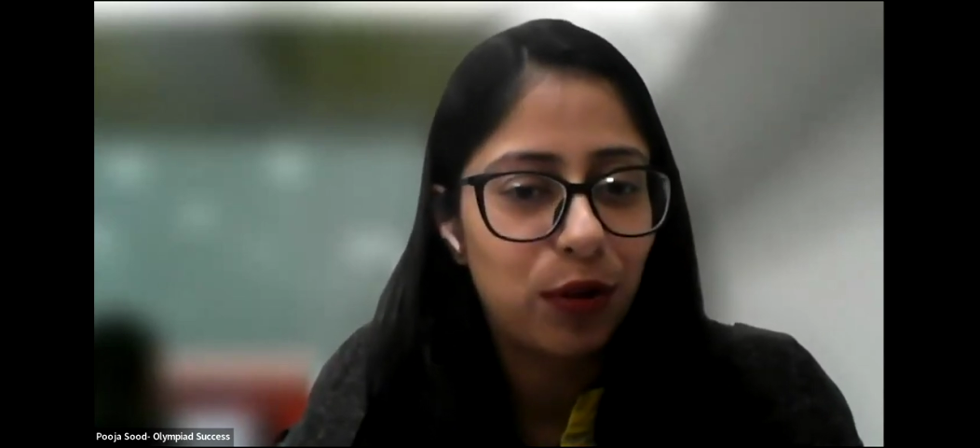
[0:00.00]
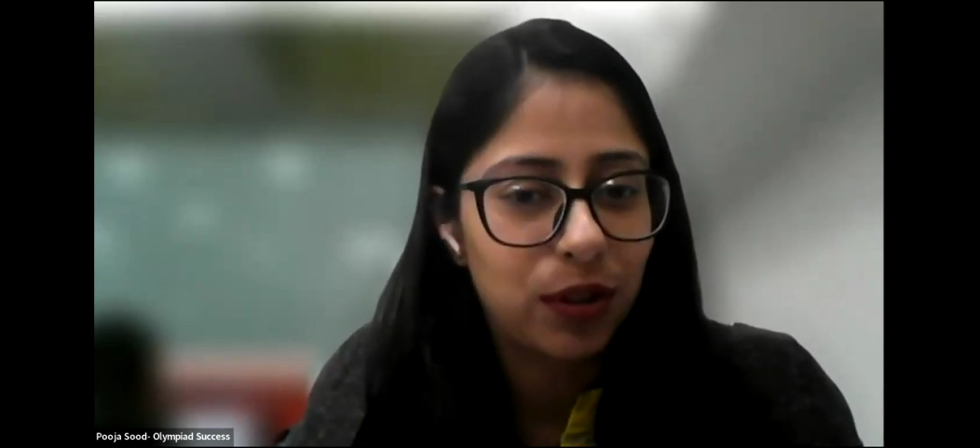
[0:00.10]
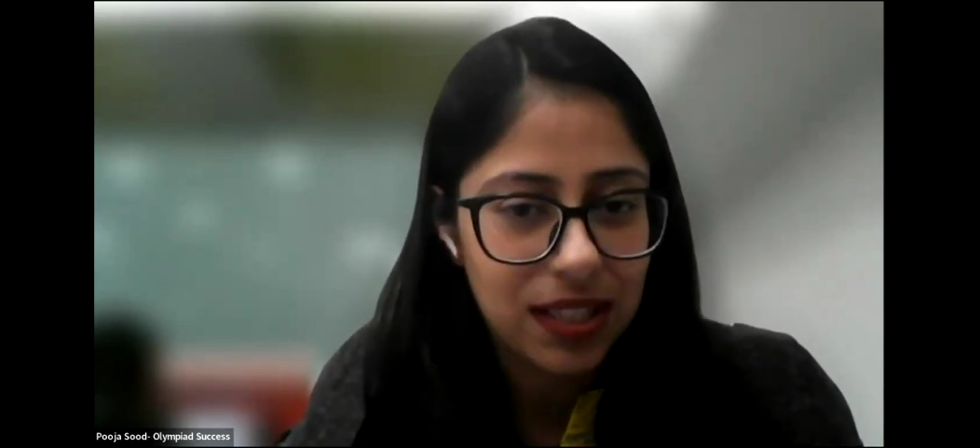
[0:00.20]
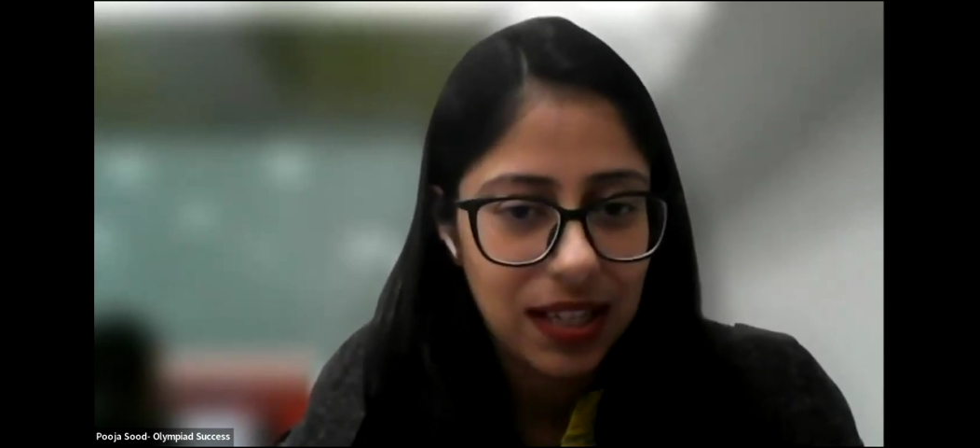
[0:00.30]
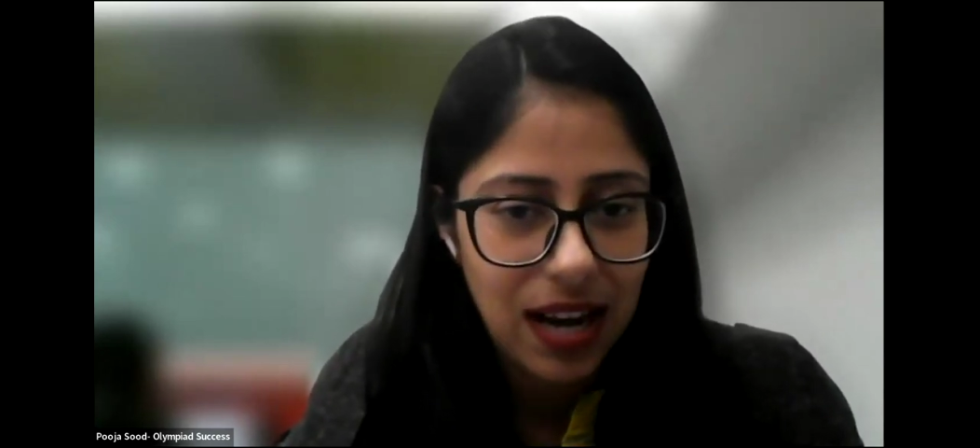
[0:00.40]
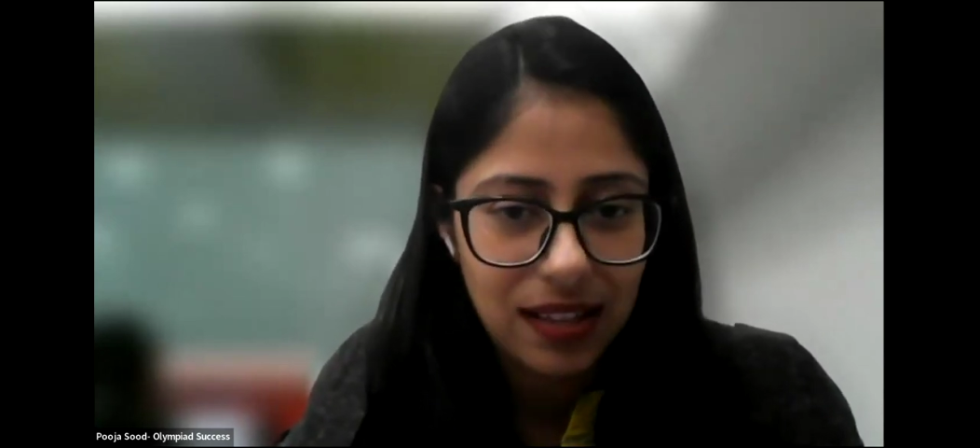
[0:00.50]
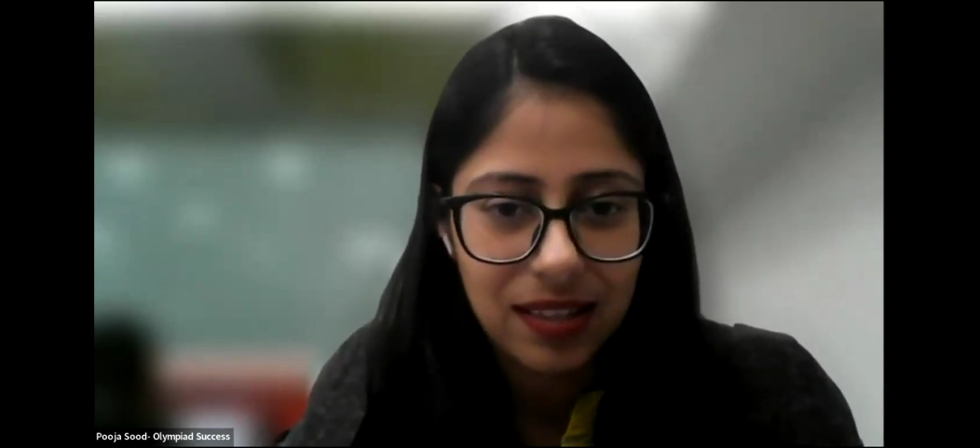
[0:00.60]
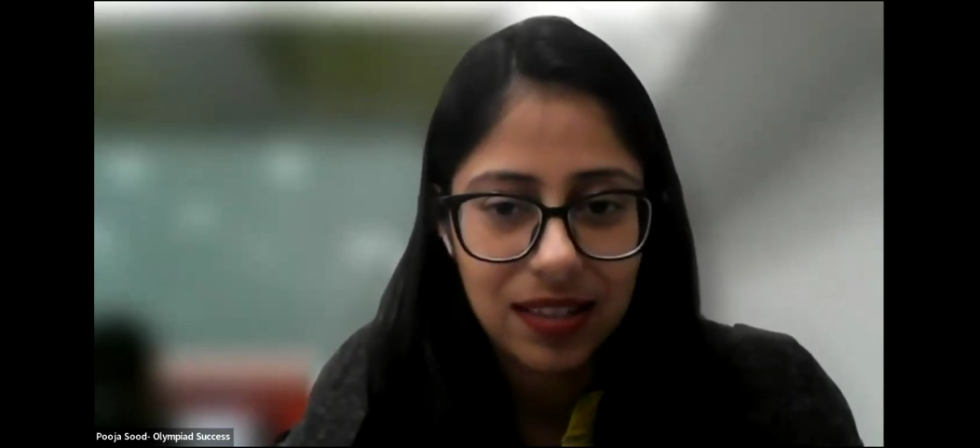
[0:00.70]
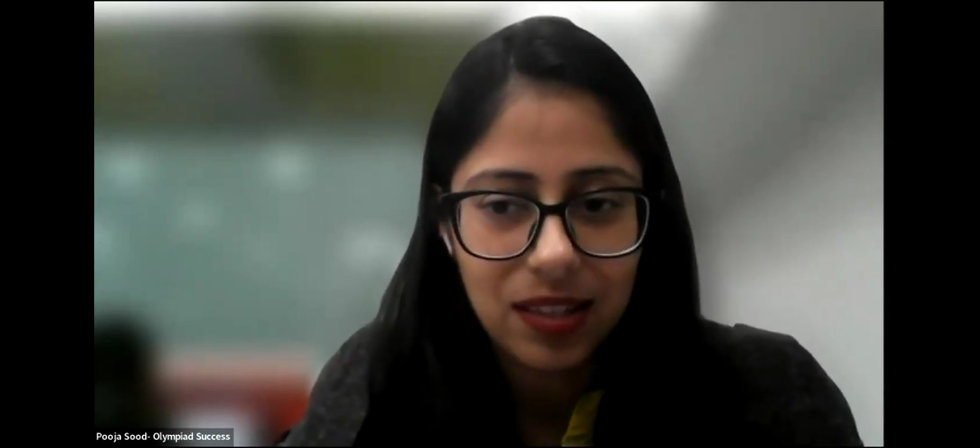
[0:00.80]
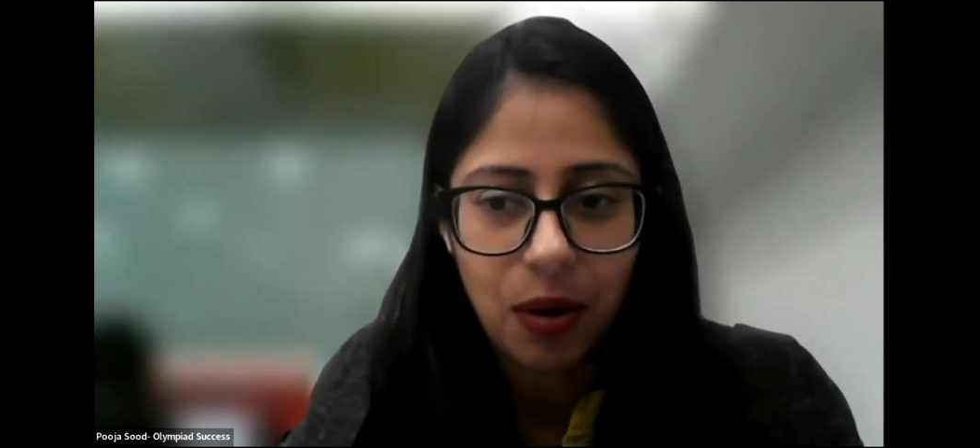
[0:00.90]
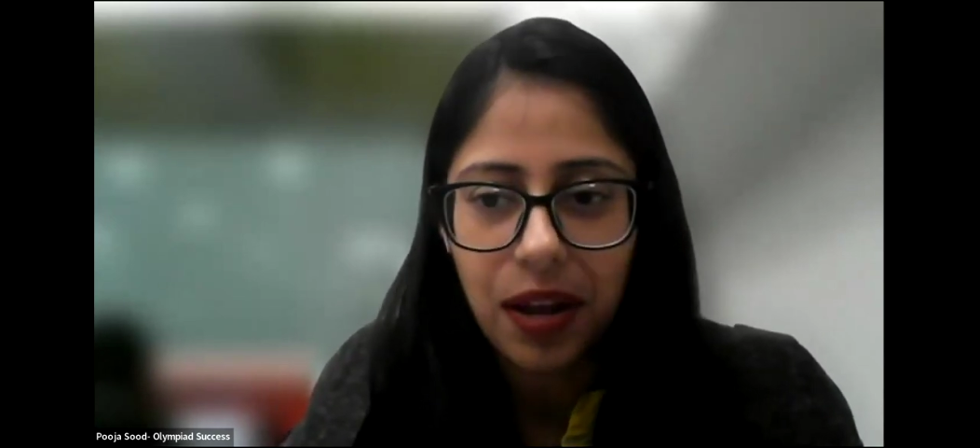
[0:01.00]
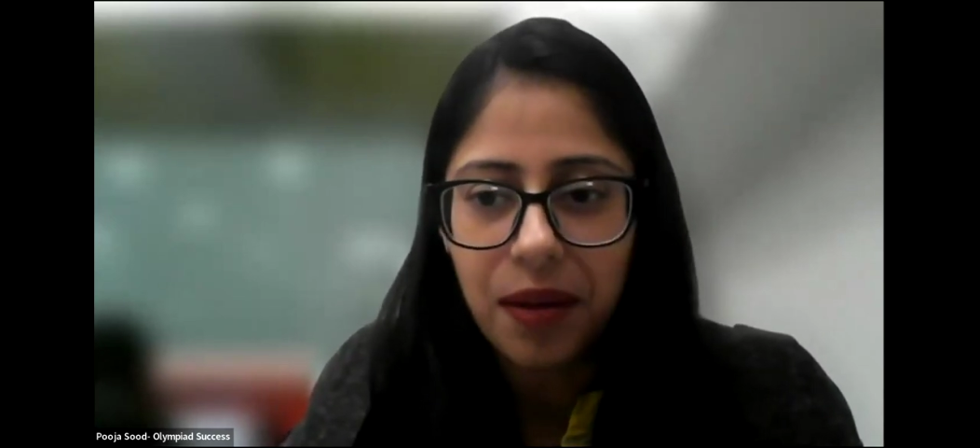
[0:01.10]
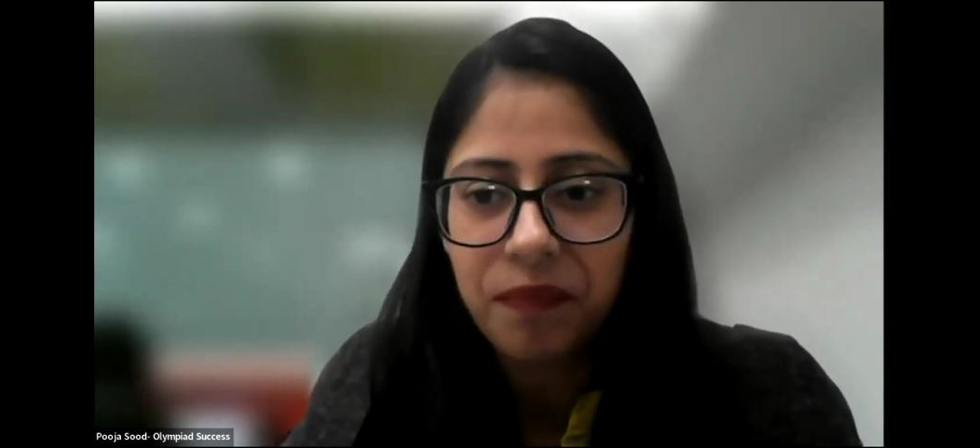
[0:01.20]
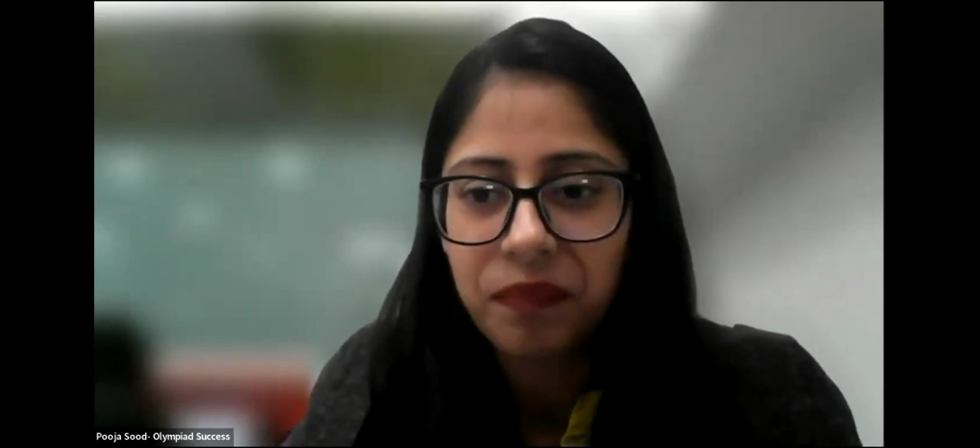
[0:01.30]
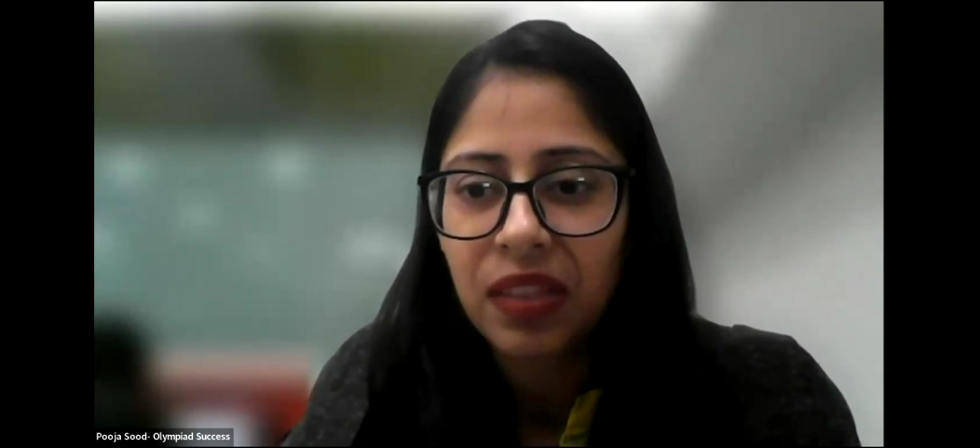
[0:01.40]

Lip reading: for this classes. Okay.